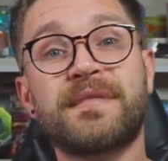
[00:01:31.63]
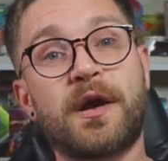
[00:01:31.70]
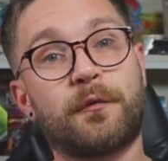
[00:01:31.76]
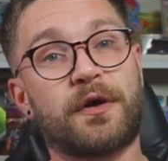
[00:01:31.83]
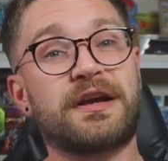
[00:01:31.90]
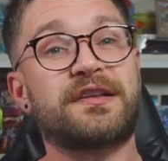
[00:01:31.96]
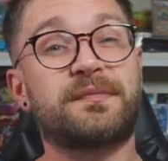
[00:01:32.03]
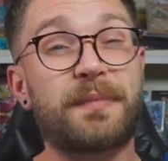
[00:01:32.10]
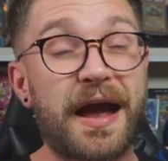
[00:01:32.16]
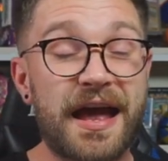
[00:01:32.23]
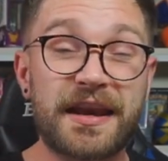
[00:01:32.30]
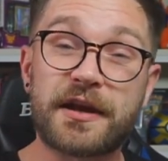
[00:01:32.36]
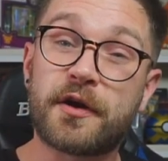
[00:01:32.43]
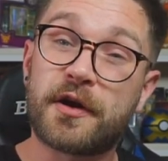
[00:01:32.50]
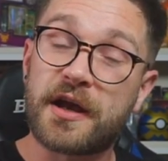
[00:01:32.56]
we're
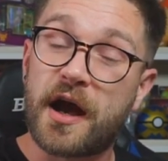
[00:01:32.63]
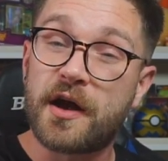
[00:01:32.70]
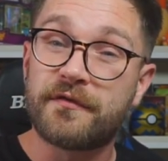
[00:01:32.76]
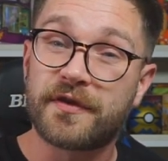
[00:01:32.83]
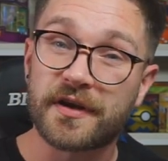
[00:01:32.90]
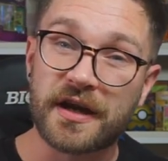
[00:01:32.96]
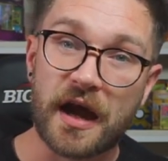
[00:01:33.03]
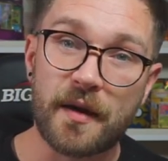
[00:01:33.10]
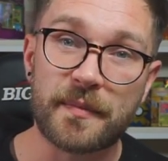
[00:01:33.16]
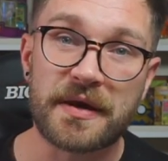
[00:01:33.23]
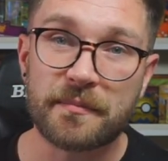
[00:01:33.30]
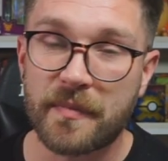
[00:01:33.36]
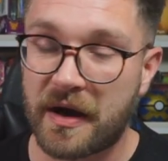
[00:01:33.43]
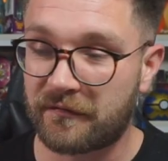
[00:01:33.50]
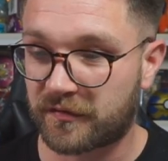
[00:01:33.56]
expanding on it over the
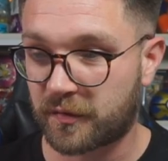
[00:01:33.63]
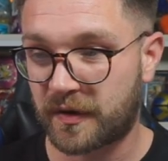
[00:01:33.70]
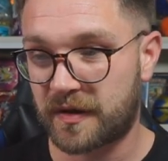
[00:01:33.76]
coming months.